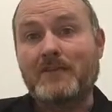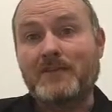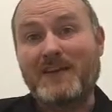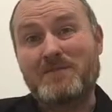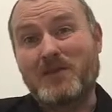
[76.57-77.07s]
and
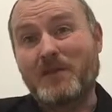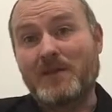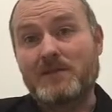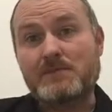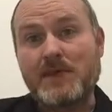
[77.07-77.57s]
that can be quite
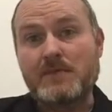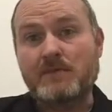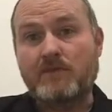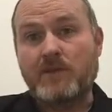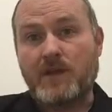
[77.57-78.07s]
an
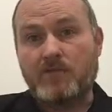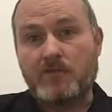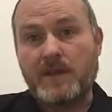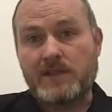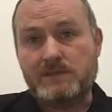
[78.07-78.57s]
expensive
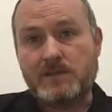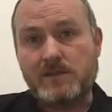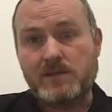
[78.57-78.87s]
replacement.